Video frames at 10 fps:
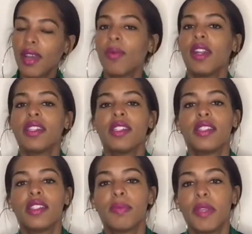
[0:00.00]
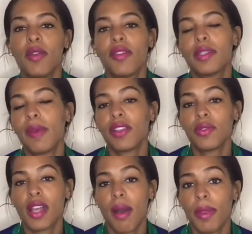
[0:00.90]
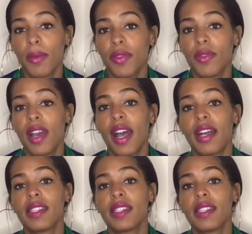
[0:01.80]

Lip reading: I wanted to just speak on a special topic with you guys,